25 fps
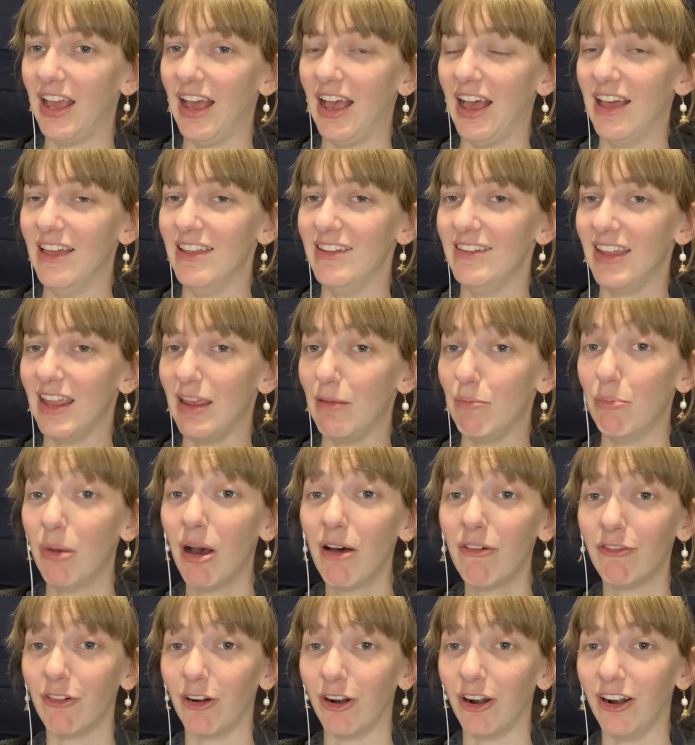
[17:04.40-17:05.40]
as a
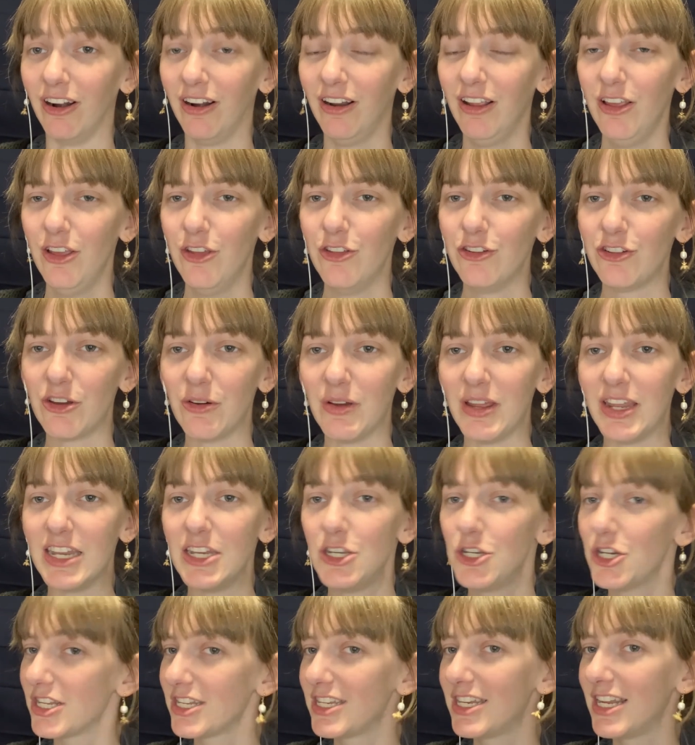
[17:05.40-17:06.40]
buffer, so
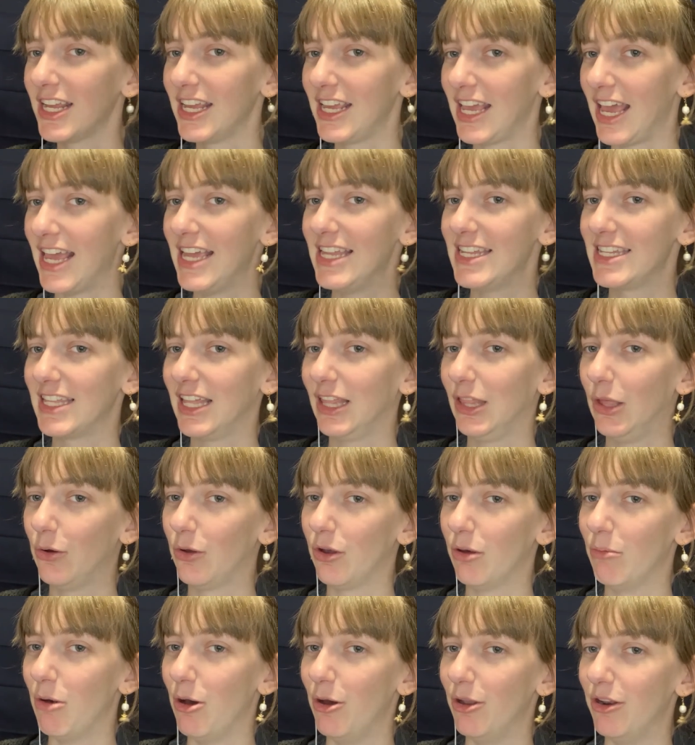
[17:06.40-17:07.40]
just in case the
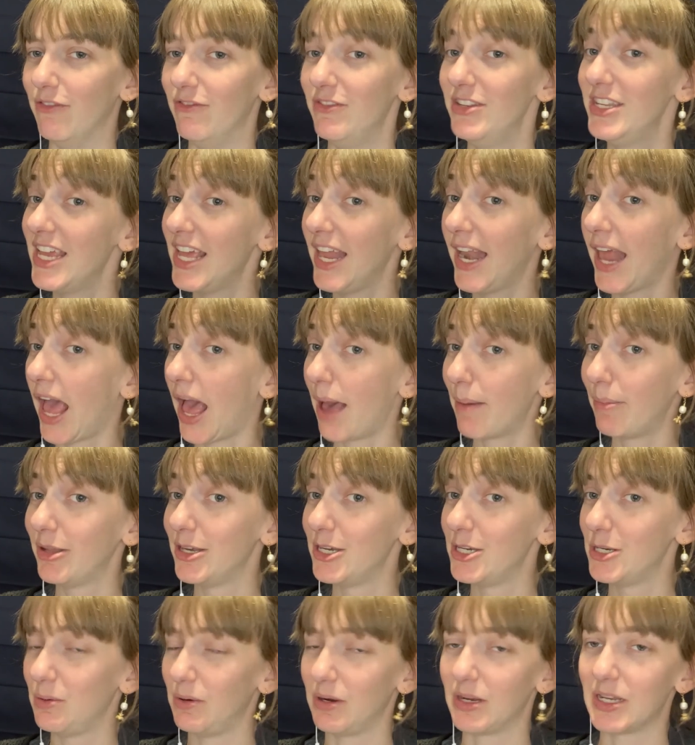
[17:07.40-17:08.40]
locomotive did happen
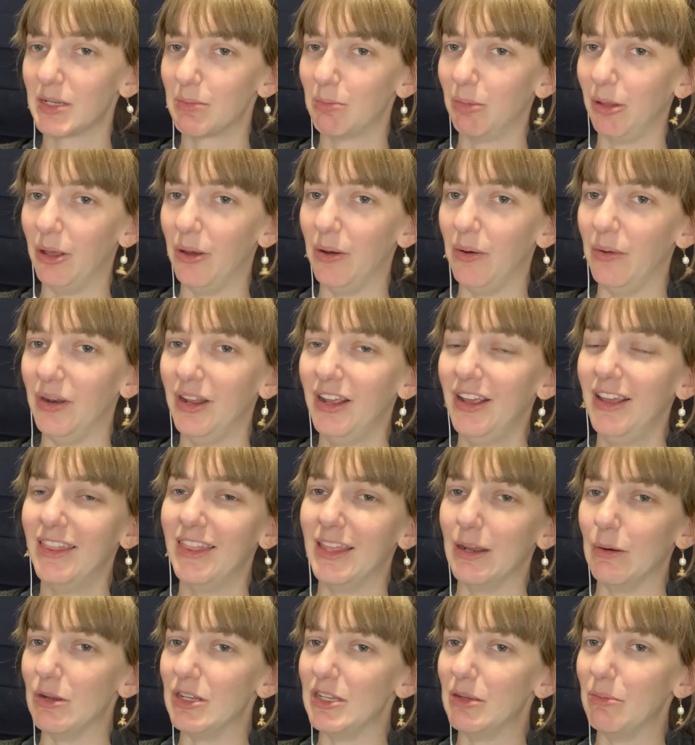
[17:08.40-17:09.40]
to explode,
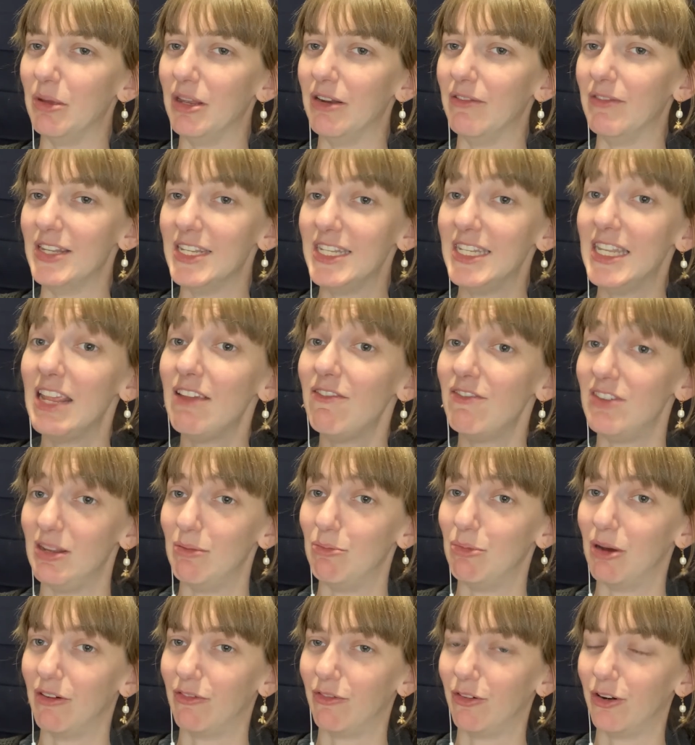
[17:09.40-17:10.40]
there was a bit of a safety
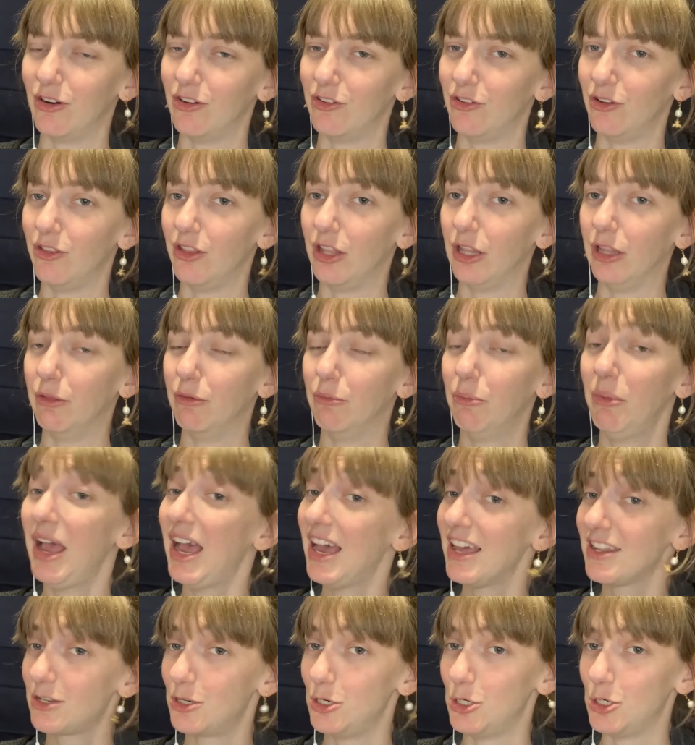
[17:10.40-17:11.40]
buffer so the
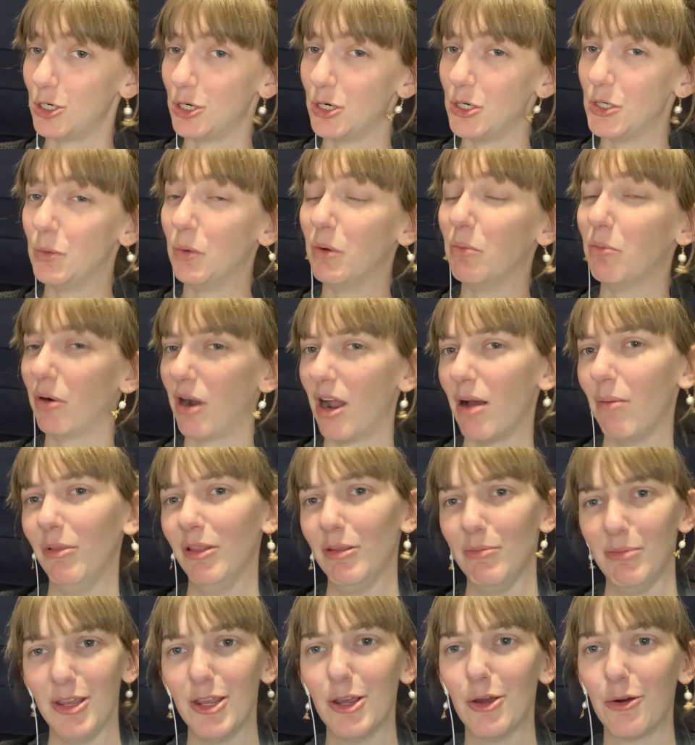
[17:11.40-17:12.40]
passengers would probably
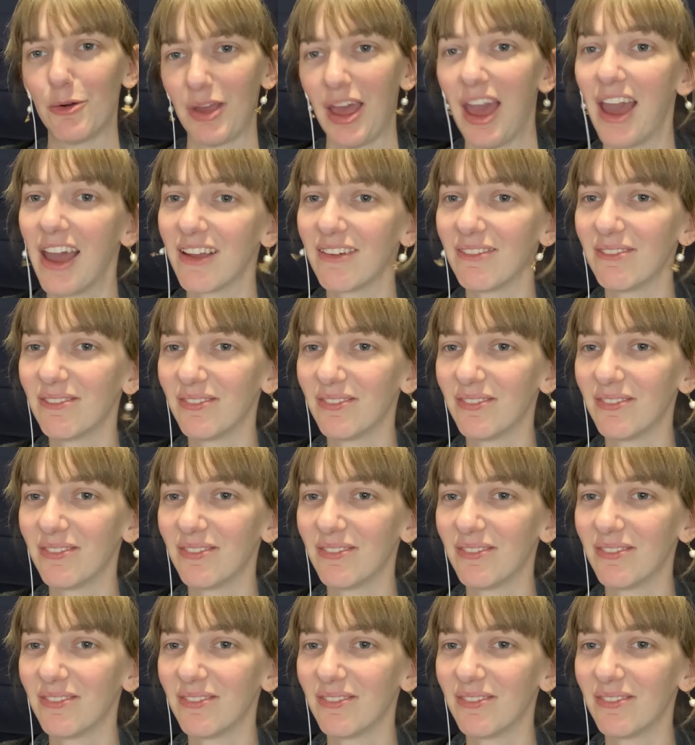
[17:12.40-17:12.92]
be okay.